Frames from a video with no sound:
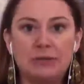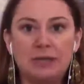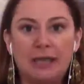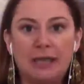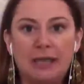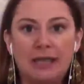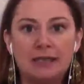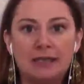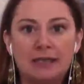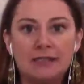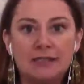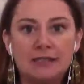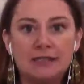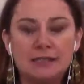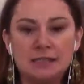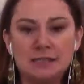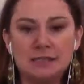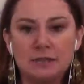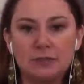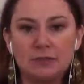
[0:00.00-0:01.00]
and
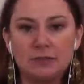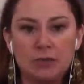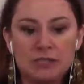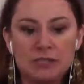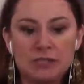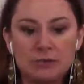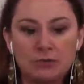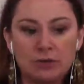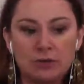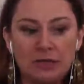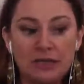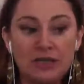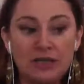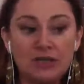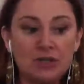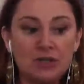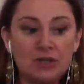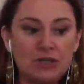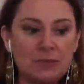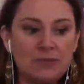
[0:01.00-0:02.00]
it's a
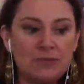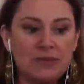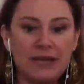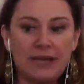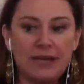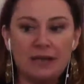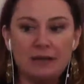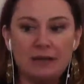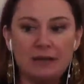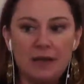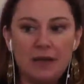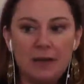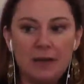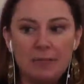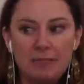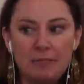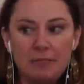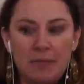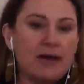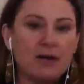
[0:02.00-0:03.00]
relationship that
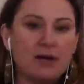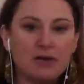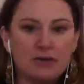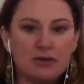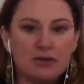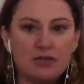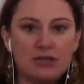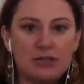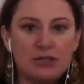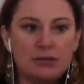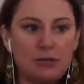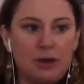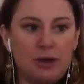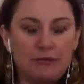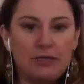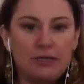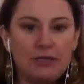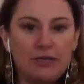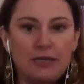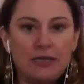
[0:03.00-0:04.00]
matters to you
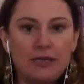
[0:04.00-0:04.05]
every day.